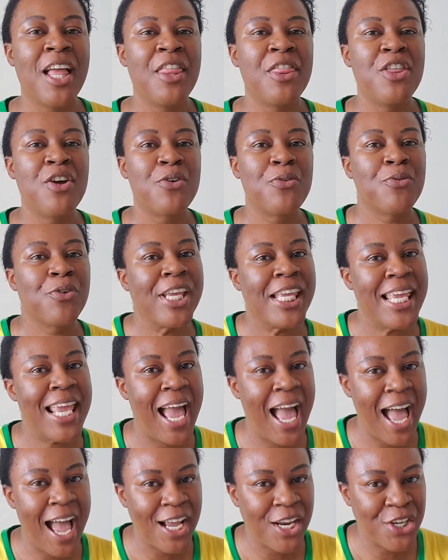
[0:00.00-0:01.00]
the
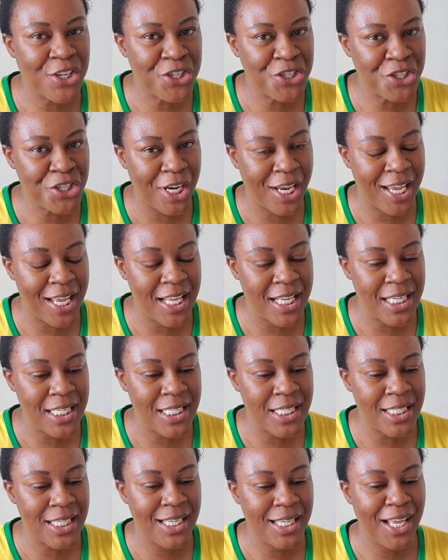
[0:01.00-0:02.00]

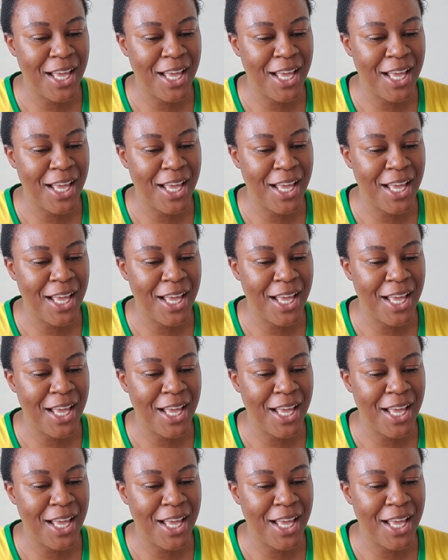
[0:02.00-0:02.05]
reaction